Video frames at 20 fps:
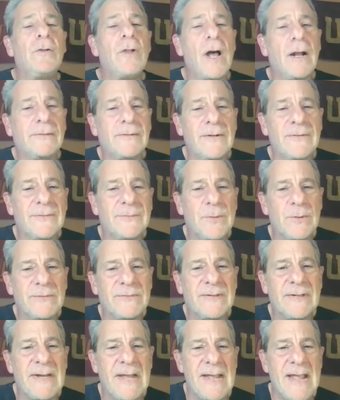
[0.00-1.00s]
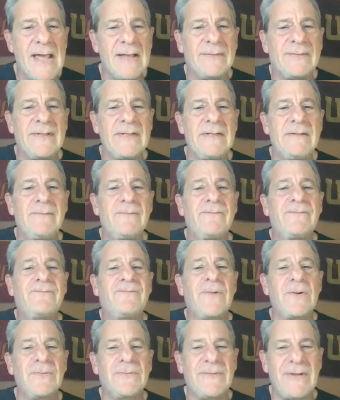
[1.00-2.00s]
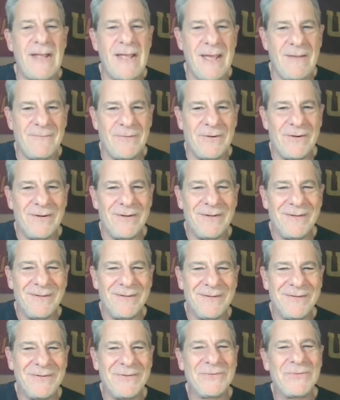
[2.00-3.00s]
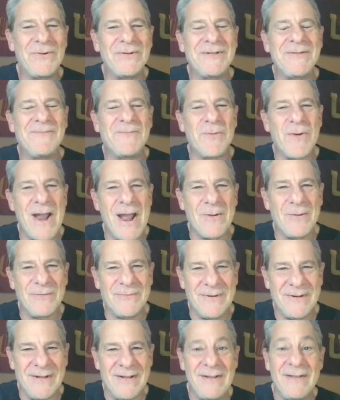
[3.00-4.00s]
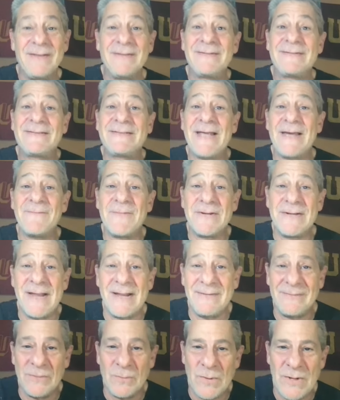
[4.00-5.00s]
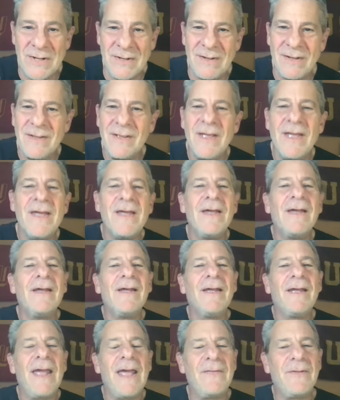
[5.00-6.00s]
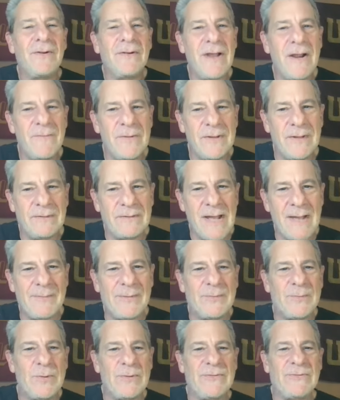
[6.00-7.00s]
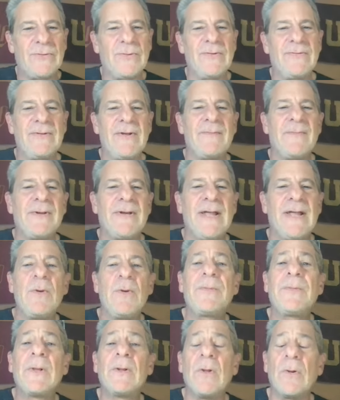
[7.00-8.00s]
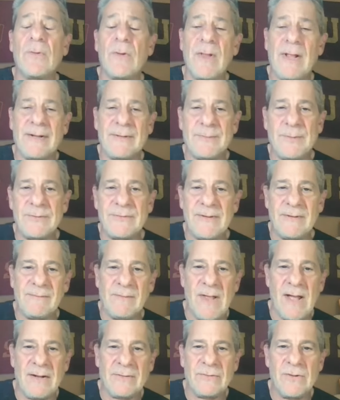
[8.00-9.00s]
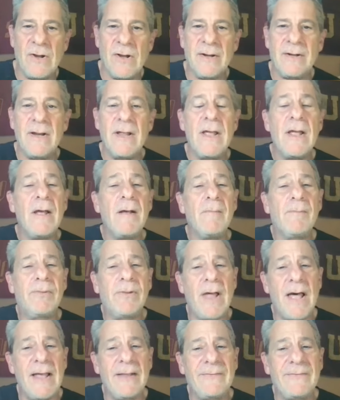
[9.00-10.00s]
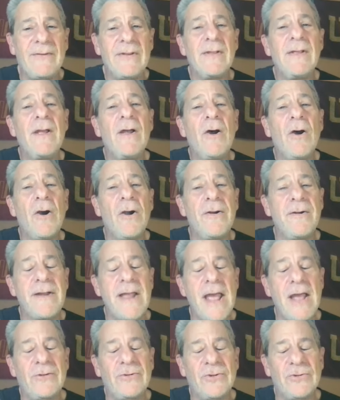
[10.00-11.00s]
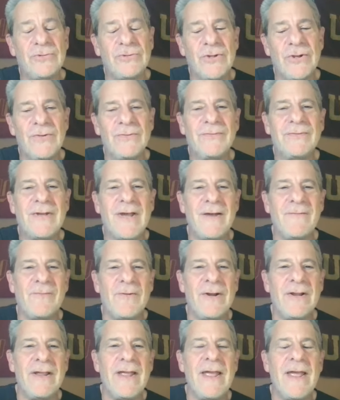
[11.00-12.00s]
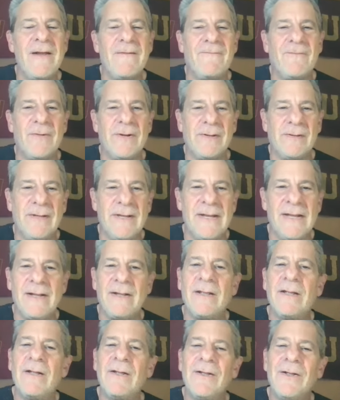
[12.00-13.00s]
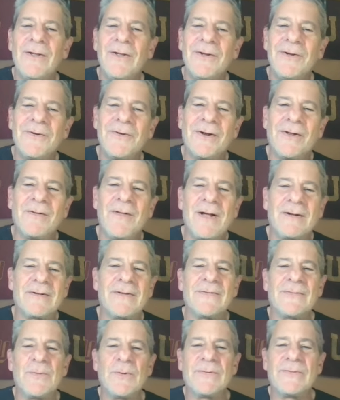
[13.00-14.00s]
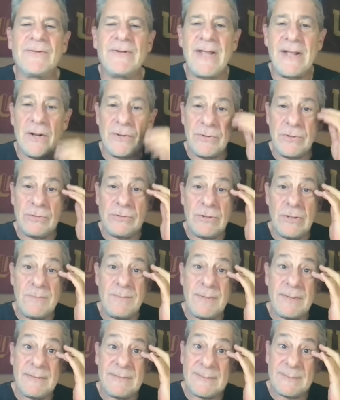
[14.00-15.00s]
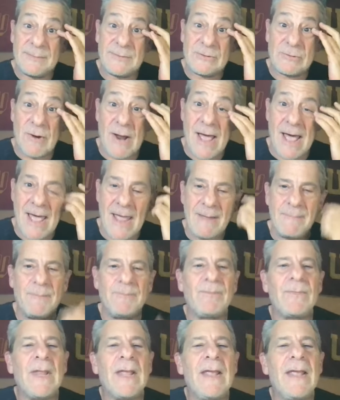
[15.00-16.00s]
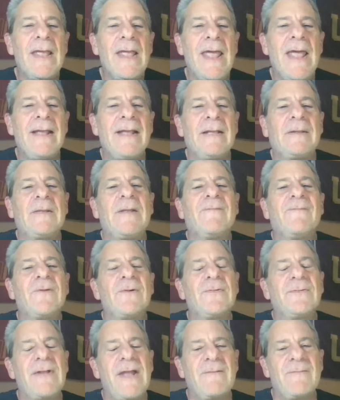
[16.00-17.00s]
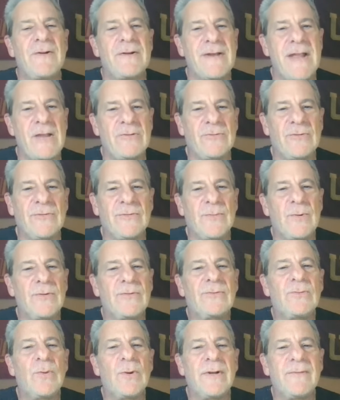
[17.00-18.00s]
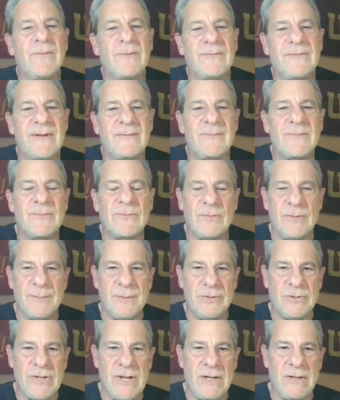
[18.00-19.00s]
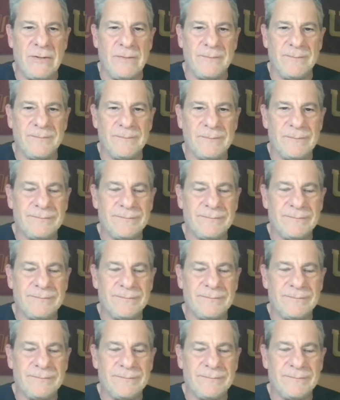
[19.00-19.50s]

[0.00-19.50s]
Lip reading: Locked On Sports Today has the first ever 24 hours a day, 7 days a week, and they're covering the top sports stories of with the local experts of Locked On, plus our national shows covering every league. Go to Locked On Sports Today on YouTube, subscribe, and get the first ever National Sports 24/7 streaming channel.